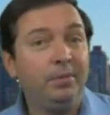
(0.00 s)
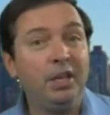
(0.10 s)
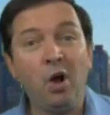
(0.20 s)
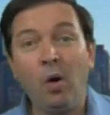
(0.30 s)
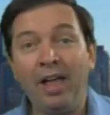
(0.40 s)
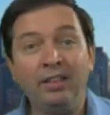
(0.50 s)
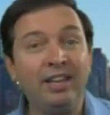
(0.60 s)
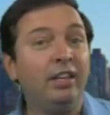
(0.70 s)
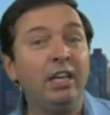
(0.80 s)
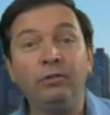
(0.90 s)

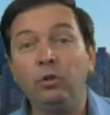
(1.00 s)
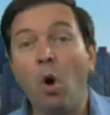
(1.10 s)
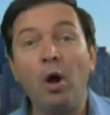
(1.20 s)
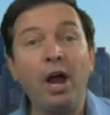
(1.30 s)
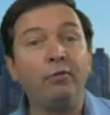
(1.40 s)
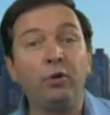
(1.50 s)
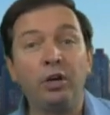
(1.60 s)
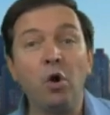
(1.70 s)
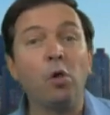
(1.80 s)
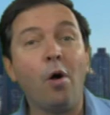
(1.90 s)
and even long after
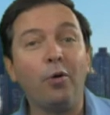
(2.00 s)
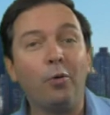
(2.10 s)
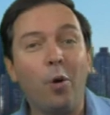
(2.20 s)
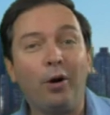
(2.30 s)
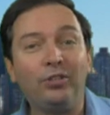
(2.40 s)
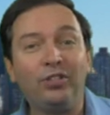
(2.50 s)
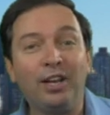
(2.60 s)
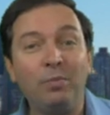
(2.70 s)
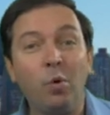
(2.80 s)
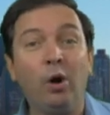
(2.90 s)
it no longer works
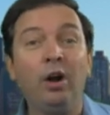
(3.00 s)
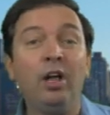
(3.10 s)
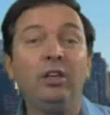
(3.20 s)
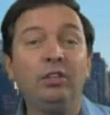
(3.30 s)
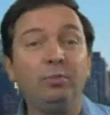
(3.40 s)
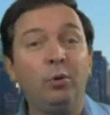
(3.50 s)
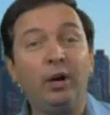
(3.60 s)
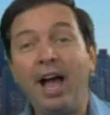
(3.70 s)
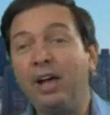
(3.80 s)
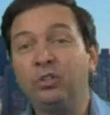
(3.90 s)
anymore, these
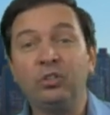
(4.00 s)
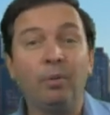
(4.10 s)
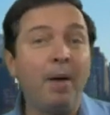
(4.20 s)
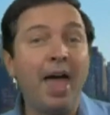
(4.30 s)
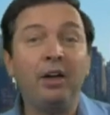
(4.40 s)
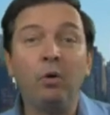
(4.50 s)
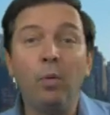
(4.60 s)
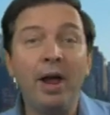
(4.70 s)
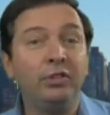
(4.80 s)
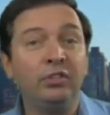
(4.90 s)
poor guys are still banging
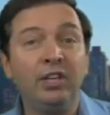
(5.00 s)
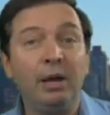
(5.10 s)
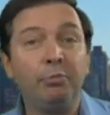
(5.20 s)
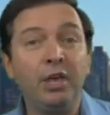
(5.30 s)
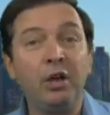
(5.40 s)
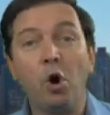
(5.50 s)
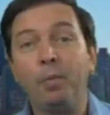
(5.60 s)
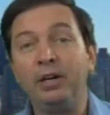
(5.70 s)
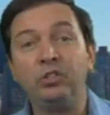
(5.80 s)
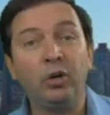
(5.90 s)
away at the same thing,
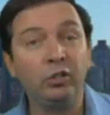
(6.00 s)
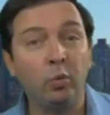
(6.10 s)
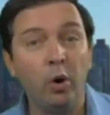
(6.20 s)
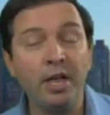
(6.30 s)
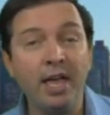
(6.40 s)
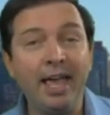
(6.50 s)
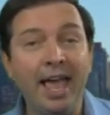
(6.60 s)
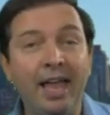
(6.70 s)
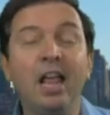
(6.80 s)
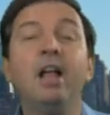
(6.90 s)
hoping it starts working
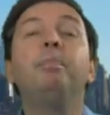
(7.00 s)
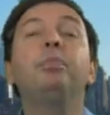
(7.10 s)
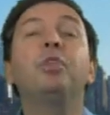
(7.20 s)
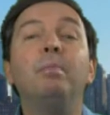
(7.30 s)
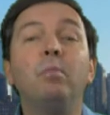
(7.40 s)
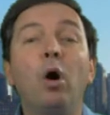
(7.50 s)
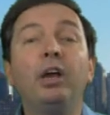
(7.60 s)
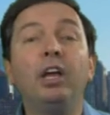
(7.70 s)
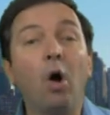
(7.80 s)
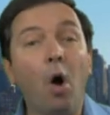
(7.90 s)
again. The
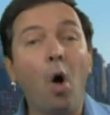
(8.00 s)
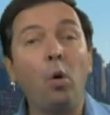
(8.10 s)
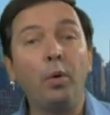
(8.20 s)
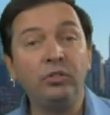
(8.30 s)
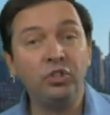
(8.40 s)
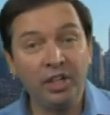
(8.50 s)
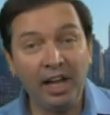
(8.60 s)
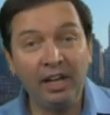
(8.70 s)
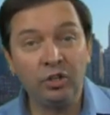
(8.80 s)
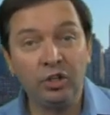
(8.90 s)
market always
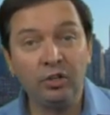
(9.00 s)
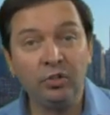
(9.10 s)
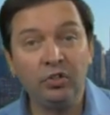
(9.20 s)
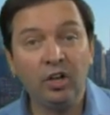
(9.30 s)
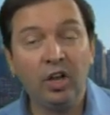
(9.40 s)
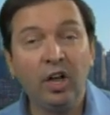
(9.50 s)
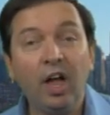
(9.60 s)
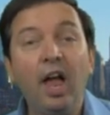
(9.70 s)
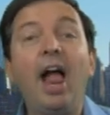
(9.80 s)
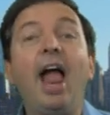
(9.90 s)
changes,
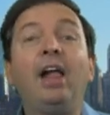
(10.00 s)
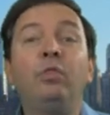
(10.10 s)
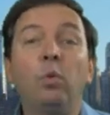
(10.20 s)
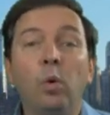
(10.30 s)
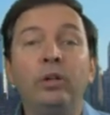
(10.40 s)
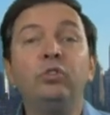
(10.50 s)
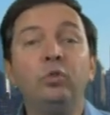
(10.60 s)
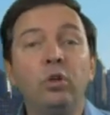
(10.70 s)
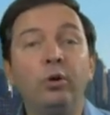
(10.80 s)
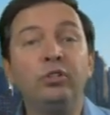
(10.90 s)
and the ones
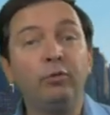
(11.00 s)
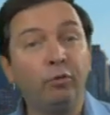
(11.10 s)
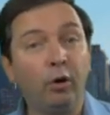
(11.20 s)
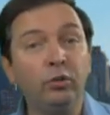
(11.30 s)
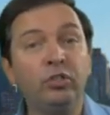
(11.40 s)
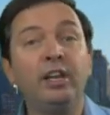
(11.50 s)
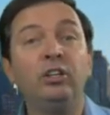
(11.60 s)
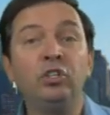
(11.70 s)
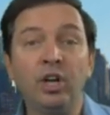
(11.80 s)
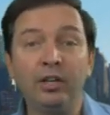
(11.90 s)
who notice it first and
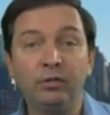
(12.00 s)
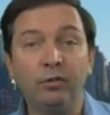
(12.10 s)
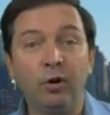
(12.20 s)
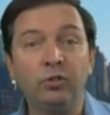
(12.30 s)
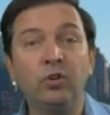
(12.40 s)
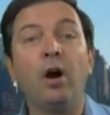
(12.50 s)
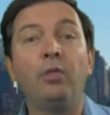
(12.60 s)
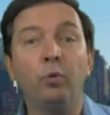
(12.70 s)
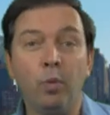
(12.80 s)
adjust first are the